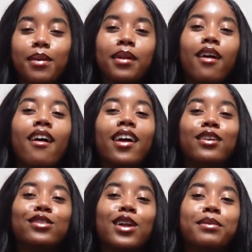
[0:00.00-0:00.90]
like, alright, you
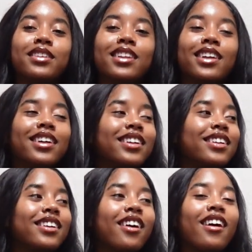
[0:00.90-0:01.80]
trying to be slick.
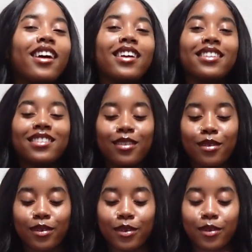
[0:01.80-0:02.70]
Alright,
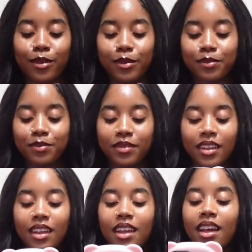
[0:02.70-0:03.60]
cool.
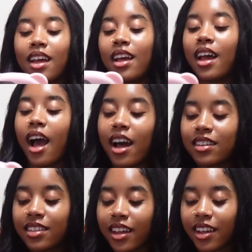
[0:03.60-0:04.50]
I
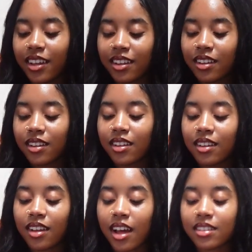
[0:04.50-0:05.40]

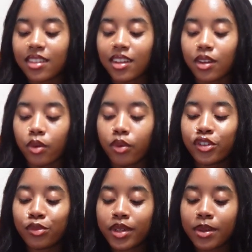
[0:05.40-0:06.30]
said, what
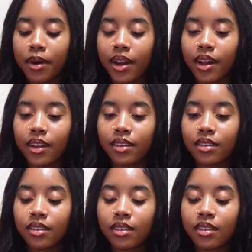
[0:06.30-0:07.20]
you mean by that?
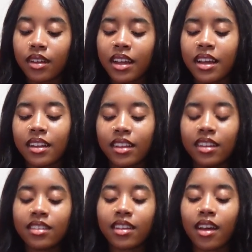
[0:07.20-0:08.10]
Then
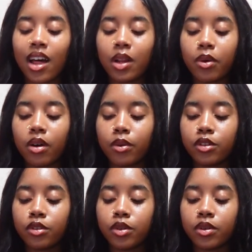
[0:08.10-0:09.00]
he said, LOL, what
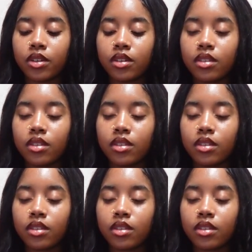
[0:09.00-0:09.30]
you doing?